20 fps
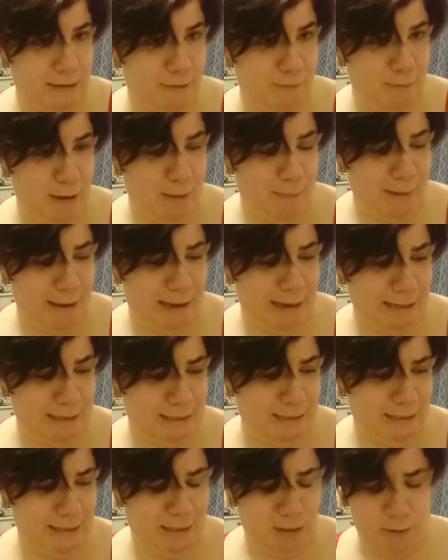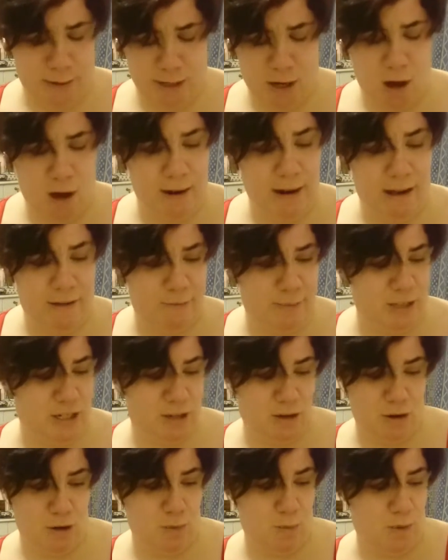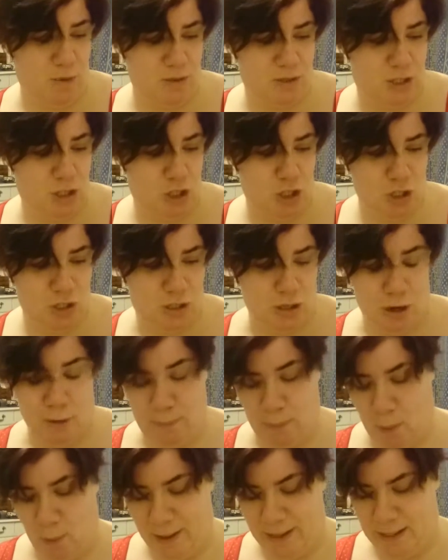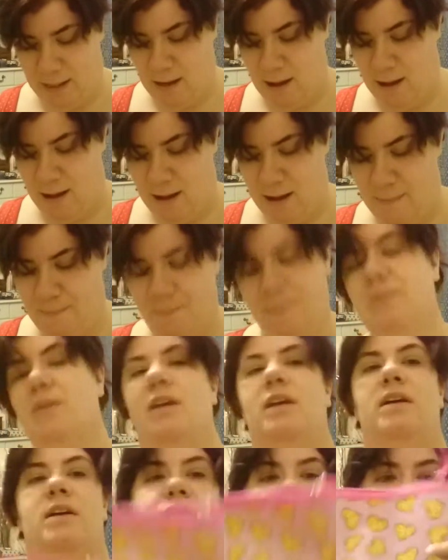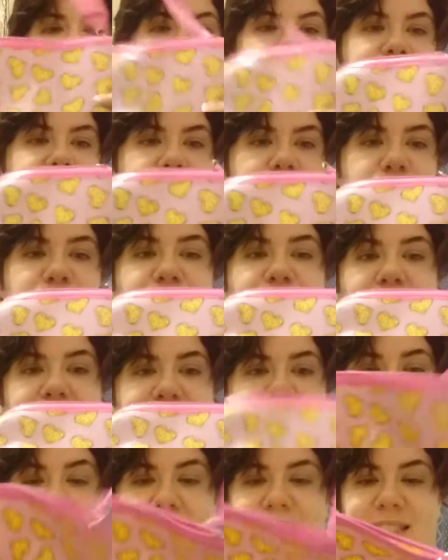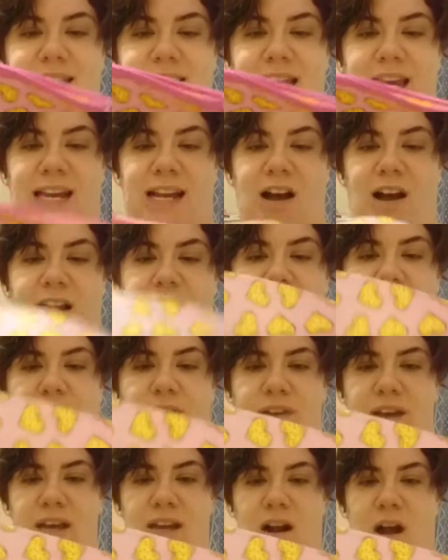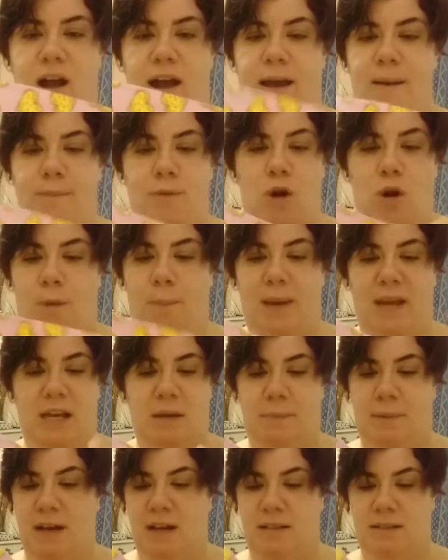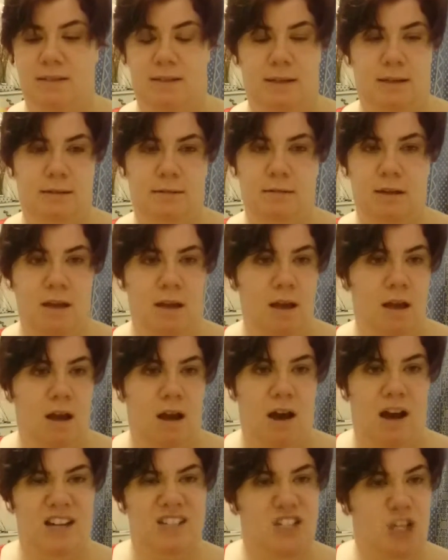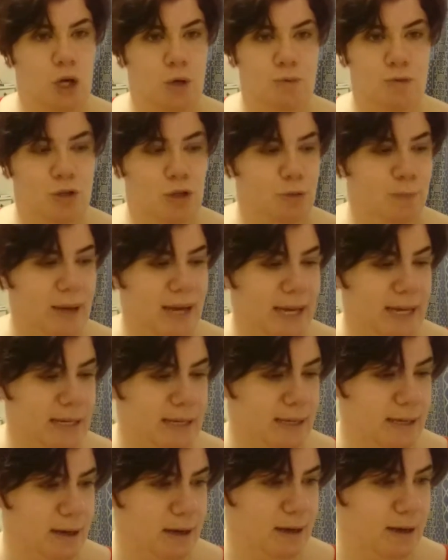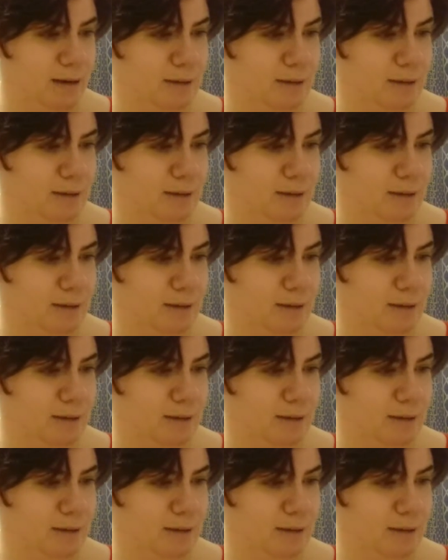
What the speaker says: of my bags, so I can't have material ones. There's just no point. So this is fantastic. I love it. I am not a pink person. I don't do pink.